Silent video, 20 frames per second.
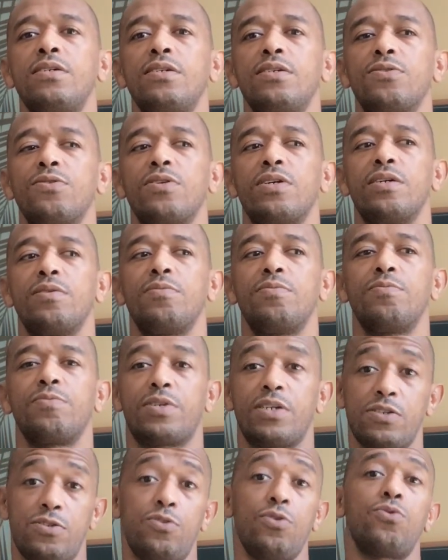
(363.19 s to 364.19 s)
You know, right?
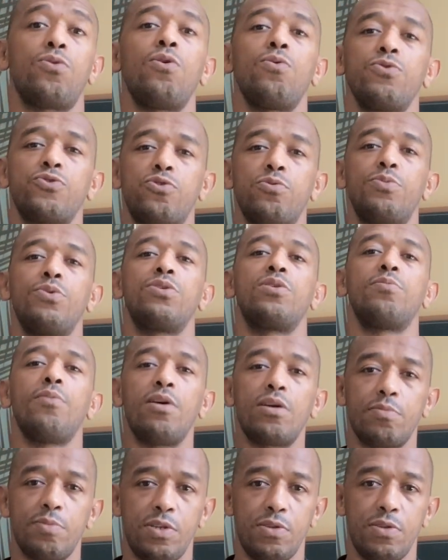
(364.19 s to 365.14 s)
Because your goal was to be on the bottom